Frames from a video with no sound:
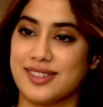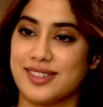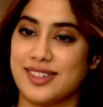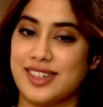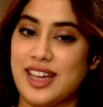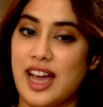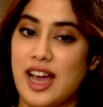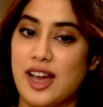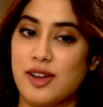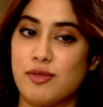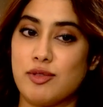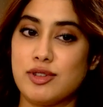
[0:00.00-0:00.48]

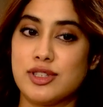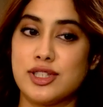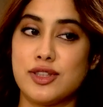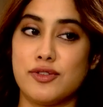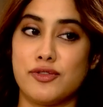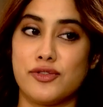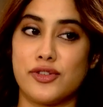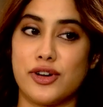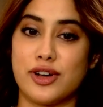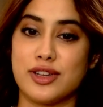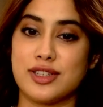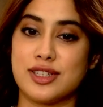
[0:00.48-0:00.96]
Yeah, it was the
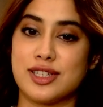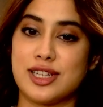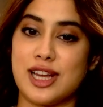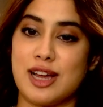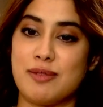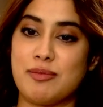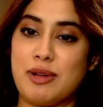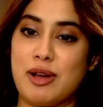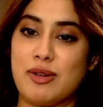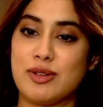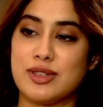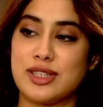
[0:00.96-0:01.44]
first
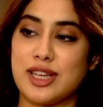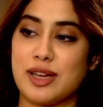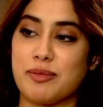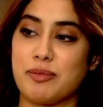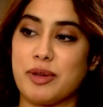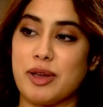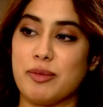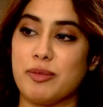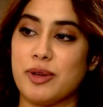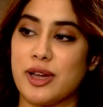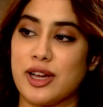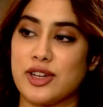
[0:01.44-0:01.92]
time I was like,
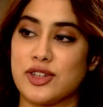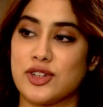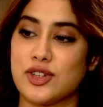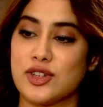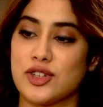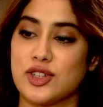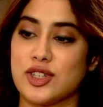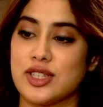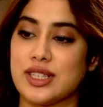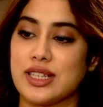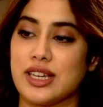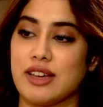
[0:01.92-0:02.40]
maybe I
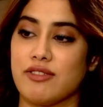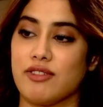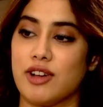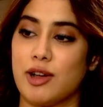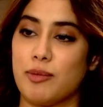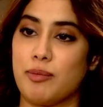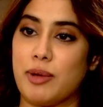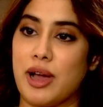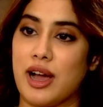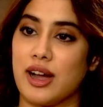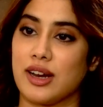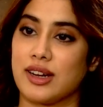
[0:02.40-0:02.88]
should just give
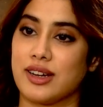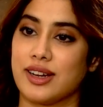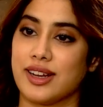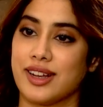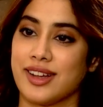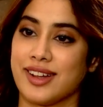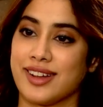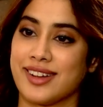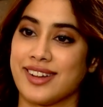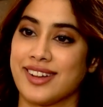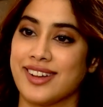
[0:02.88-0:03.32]
up acting.